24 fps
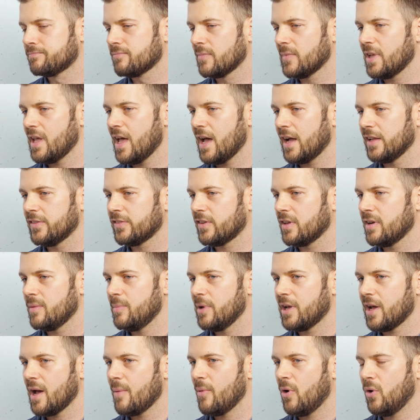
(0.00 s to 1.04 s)
it's going
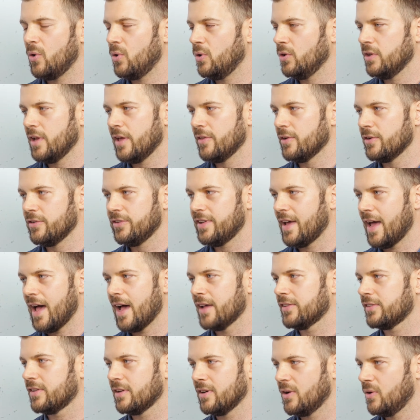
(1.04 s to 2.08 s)
to become a whole nother
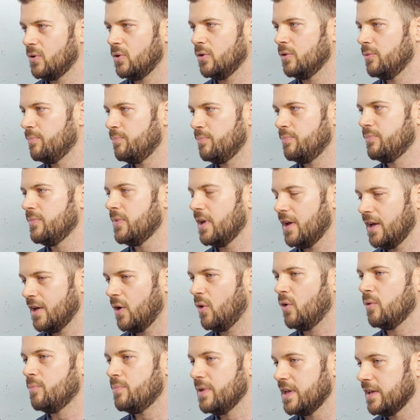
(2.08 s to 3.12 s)
task and a
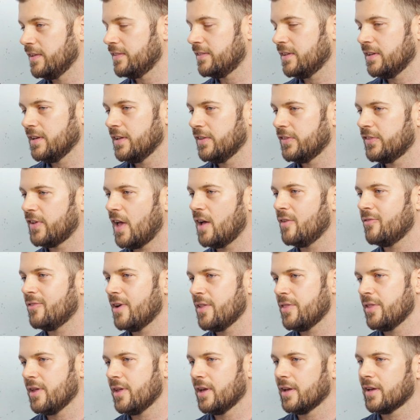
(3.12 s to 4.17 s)
whole beast in itself,
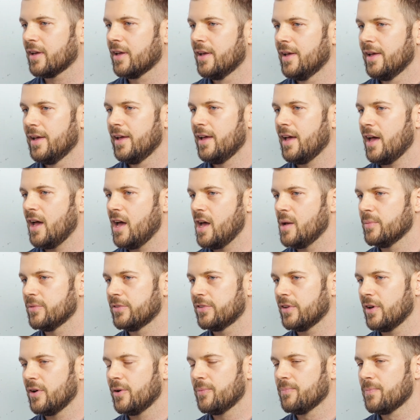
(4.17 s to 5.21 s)
I think.
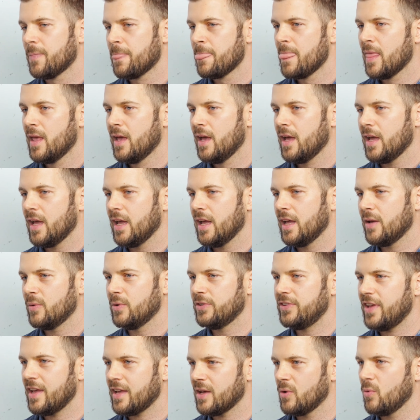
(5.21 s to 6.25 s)
So we
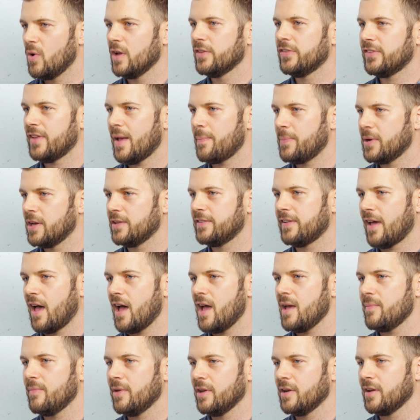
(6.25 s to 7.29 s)
take it one step at a
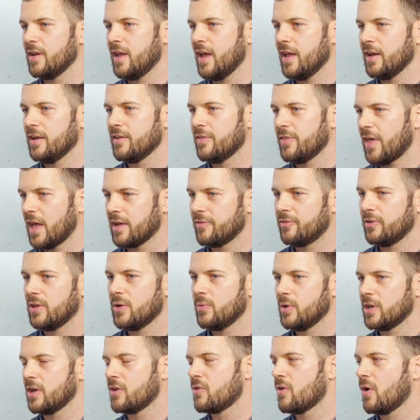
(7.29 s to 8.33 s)
time, and thankfully
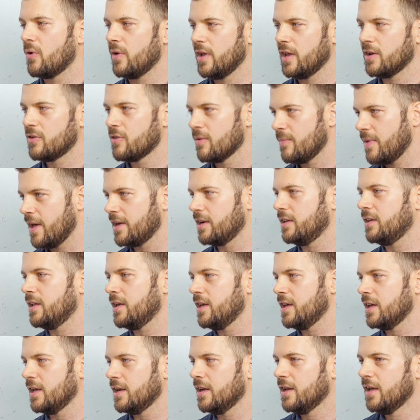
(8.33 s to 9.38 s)
we can grow
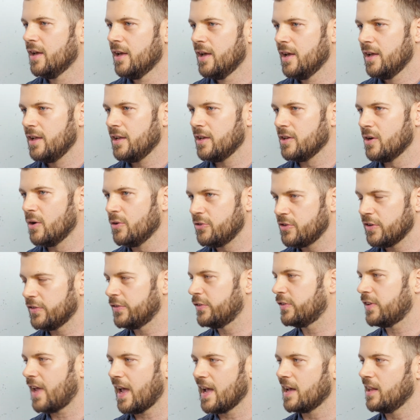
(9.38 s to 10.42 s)
incrementally, and you don't just
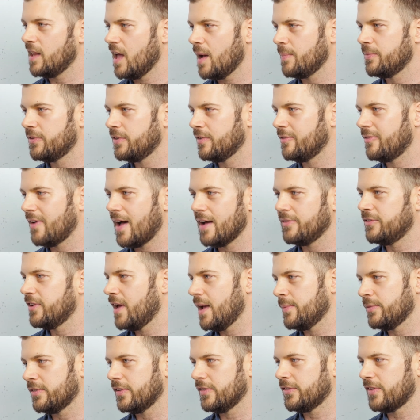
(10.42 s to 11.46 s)
scale up to 5
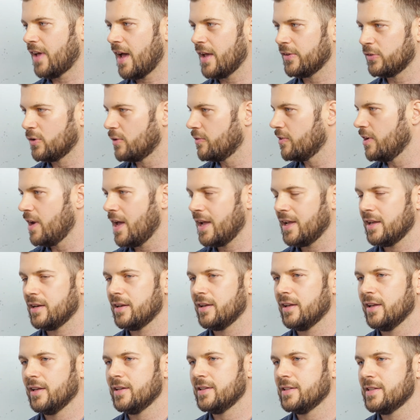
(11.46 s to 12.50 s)
times the size overnight.
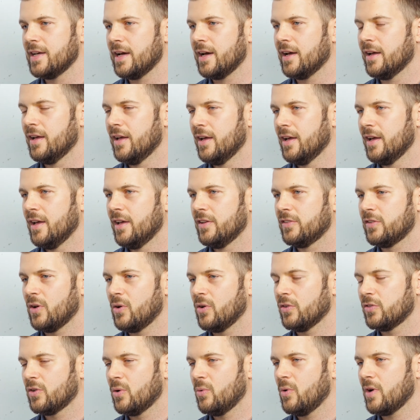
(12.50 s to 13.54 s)
And
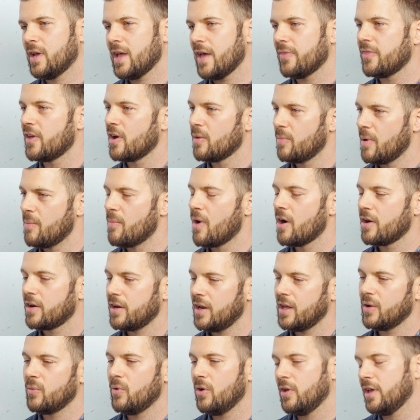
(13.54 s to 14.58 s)
so we'll get there, but
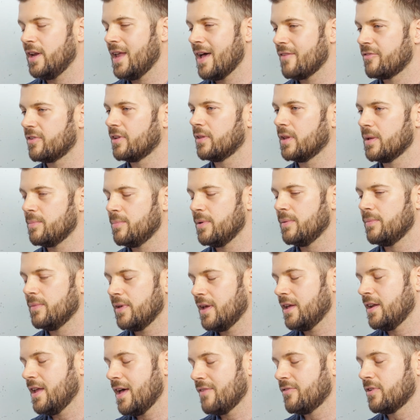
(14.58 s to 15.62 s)
marketing will
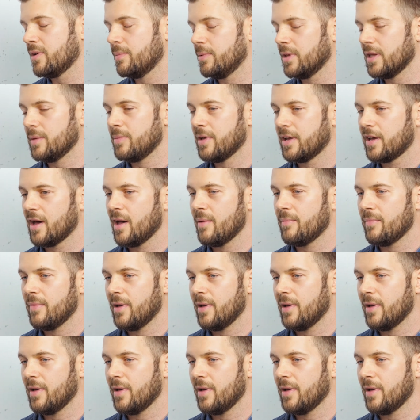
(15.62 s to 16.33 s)
inevitably become